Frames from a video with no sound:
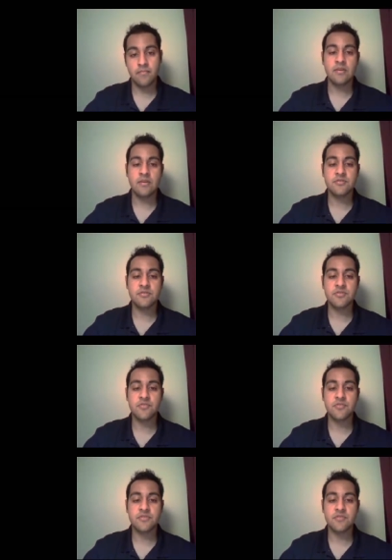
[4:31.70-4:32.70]
Here's the
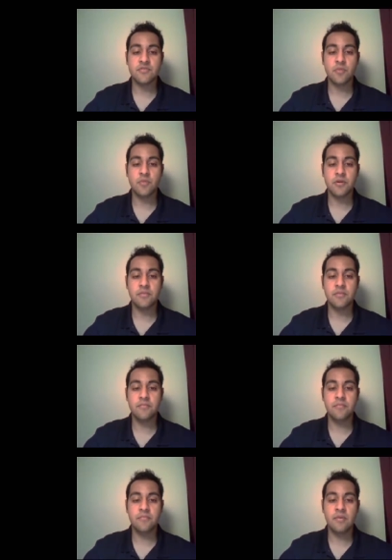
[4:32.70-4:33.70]
surface of the water,
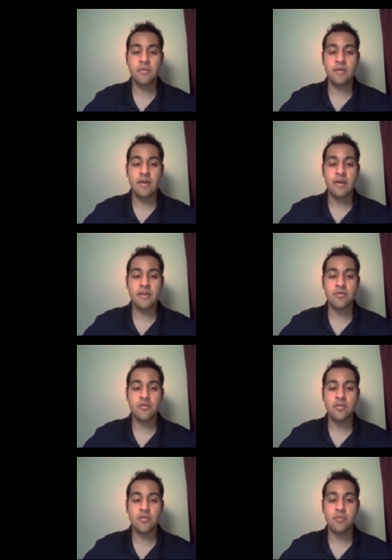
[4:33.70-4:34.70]
and here are
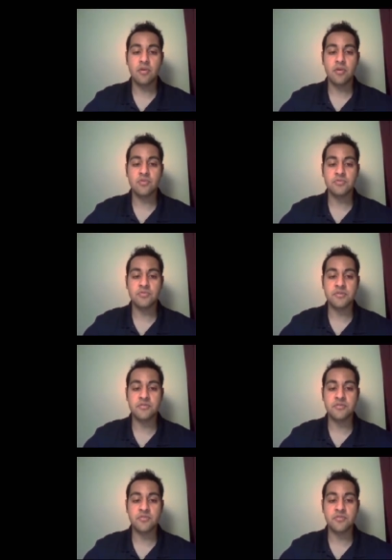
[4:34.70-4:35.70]
all the molecules near
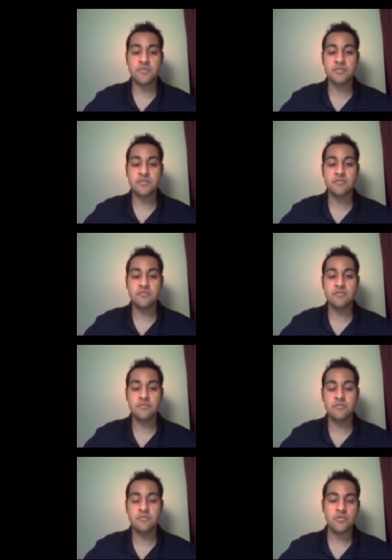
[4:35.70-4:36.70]
the surface.
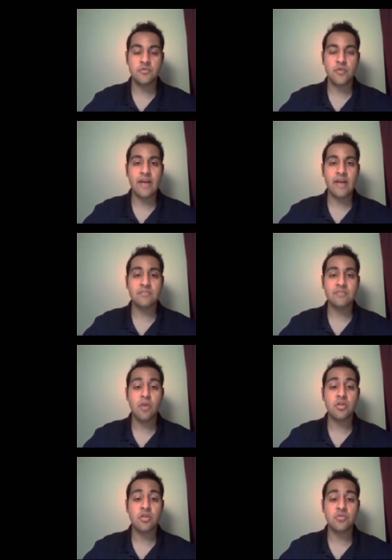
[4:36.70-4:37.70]
So as
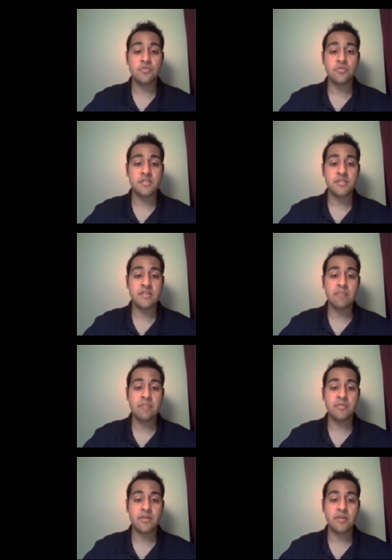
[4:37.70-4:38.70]
molecules escape
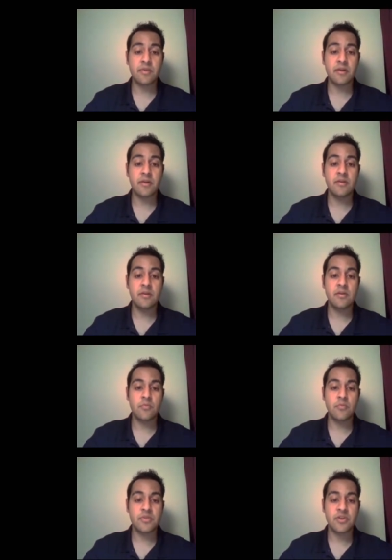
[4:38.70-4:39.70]
the liquid,
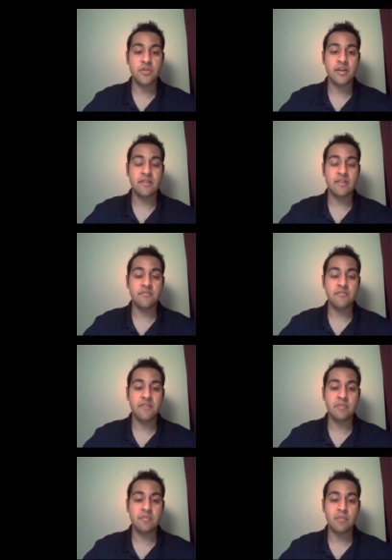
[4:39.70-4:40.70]
we start getting
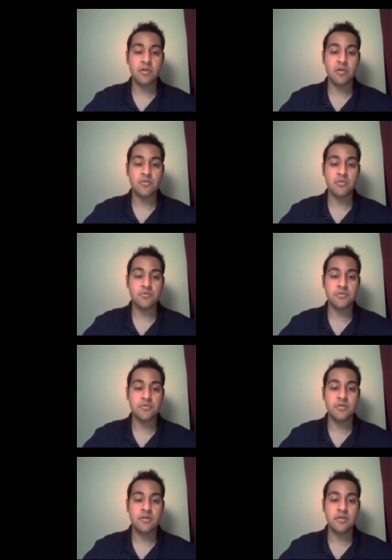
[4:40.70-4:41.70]
vapor
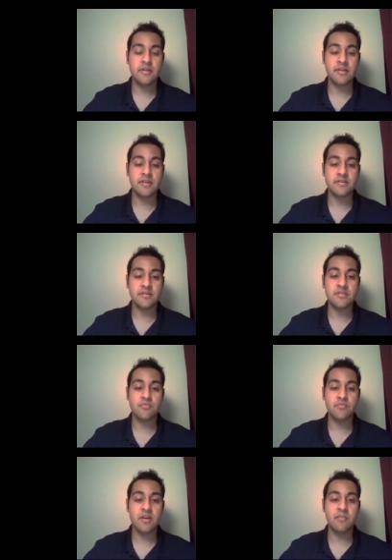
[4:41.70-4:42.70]
molecules that exist
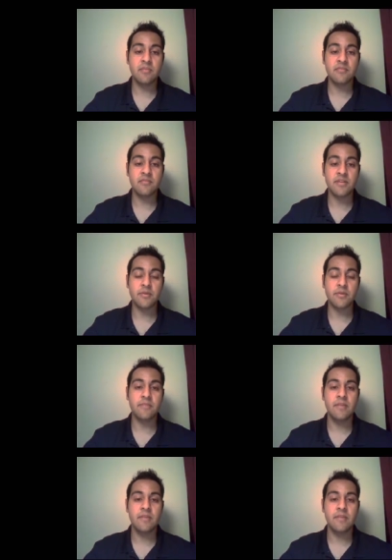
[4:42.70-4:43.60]
right above the liquid.